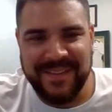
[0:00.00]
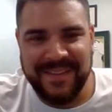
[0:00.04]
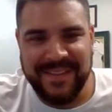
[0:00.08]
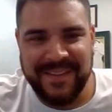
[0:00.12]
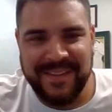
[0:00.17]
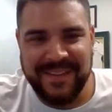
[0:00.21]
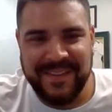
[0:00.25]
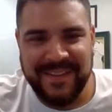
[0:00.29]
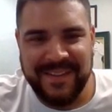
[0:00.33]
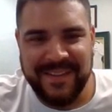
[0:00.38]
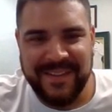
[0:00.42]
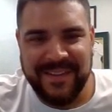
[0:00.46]

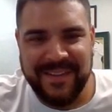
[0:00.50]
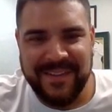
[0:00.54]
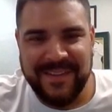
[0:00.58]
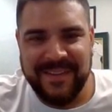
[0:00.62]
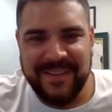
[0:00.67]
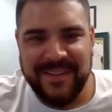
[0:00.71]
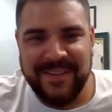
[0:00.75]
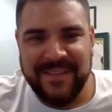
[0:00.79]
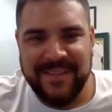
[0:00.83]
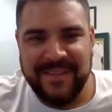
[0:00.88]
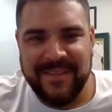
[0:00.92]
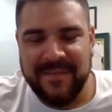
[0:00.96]

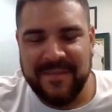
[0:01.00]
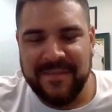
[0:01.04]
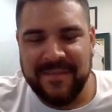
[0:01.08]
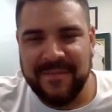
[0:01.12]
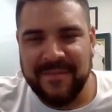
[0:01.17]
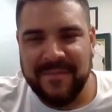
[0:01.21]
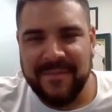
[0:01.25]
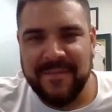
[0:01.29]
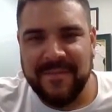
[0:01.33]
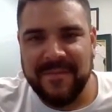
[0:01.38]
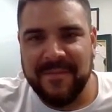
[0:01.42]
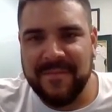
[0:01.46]

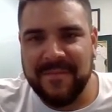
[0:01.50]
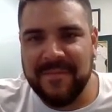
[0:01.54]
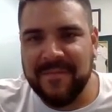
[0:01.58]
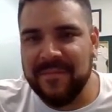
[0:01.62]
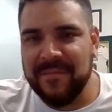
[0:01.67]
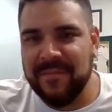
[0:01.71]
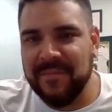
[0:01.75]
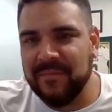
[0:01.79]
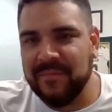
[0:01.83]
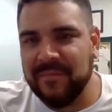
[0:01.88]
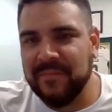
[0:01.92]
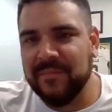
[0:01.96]

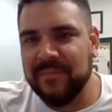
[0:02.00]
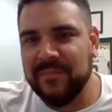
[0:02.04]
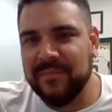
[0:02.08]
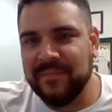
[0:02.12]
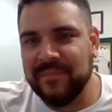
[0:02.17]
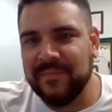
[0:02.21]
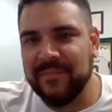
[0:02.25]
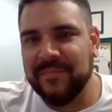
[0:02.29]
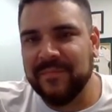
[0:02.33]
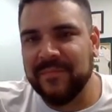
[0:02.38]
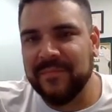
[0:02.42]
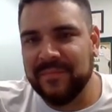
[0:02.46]

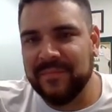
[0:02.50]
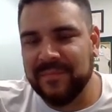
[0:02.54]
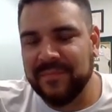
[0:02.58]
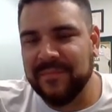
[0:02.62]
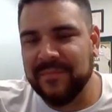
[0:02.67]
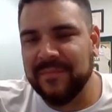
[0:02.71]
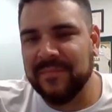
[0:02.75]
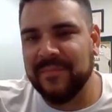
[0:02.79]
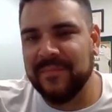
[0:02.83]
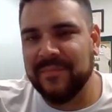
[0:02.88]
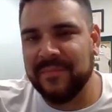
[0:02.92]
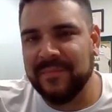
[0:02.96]

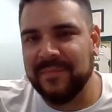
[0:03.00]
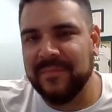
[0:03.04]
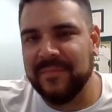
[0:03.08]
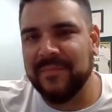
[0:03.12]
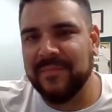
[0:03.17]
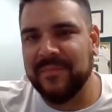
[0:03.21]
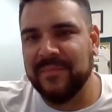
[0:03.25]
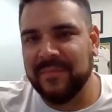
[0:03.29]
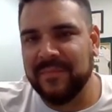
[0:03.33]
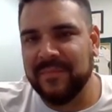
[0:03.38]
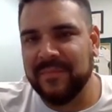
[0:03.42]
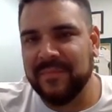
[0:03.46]

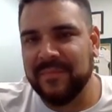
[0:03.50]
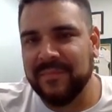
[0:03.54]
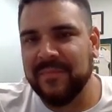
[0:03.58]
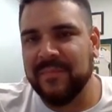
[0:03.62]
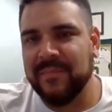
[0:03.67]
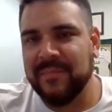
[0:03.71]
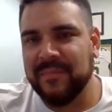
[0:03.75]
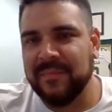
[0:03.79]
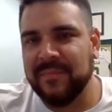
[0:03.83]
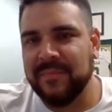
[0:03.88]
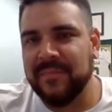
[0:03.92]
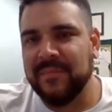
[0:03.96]

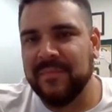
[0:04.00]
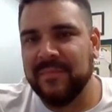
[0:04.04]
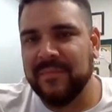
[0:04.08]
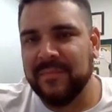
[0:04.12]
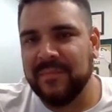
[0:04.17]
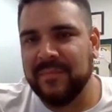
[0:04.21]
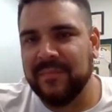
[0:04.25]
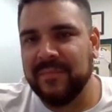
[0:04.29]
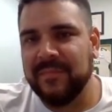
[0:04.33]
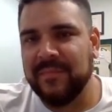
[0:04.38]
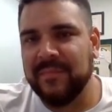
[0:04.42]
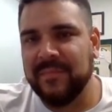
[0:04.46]

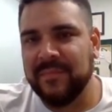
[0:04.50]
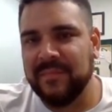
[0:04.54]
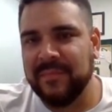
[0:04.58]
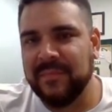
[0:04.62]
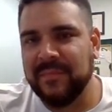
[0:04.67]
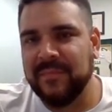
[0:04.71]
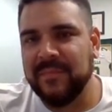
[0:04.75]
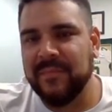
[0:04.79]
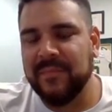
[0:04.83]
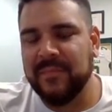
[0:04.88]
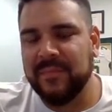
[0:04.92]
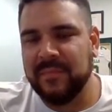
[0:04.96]

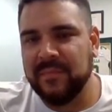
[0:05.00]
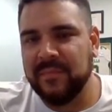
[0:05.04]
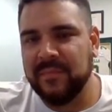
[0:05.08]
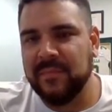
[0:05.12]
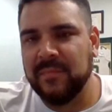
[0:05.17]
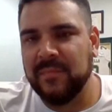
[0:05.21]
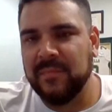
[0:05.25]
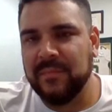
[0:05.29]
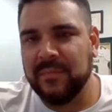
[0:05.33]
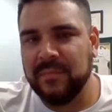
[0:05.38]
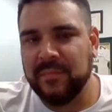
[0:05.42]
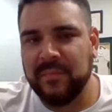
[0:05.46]

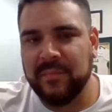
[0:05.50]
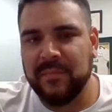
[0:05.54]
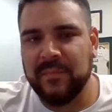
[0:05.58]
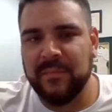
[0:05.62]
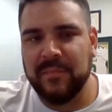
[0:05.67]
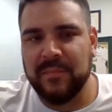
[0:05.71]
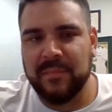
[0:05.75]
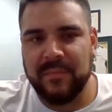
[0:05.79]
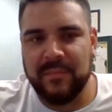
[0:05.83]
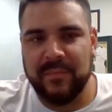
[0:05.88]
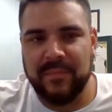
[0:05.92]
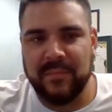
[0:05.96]

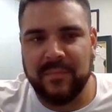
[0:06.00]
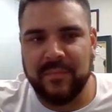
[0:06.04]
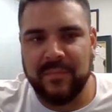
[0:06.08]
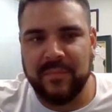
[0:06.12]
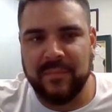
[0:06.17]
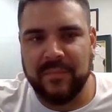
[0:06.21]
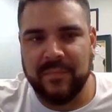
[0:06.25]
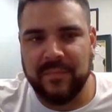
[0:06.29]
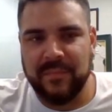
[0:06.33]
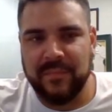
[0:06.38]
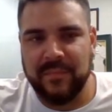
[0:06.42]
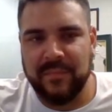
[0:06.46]

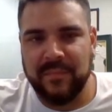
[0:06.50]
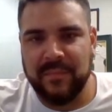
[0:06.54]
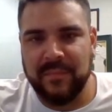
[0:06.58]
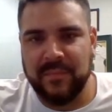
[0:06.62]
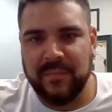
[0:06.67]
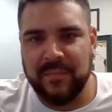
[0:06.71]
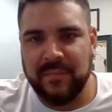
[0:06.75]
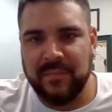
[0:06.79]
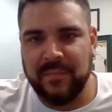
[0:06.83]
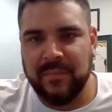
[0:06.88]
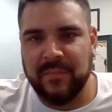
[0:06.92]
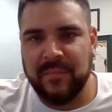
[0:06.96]

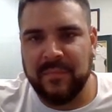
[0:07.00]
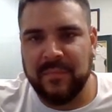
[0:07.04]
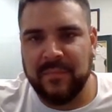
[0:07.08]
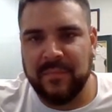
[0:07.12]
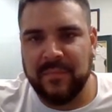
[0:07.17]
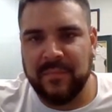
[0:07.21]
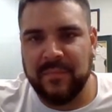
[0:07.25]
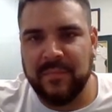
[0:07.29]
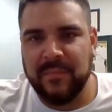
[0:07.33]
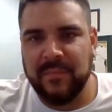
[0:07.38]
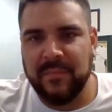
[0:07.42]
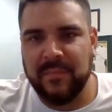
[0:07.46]

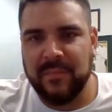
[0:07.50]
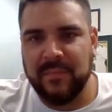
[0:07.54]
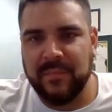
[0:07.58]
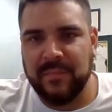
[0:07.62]
No words are spoken by the person on screen.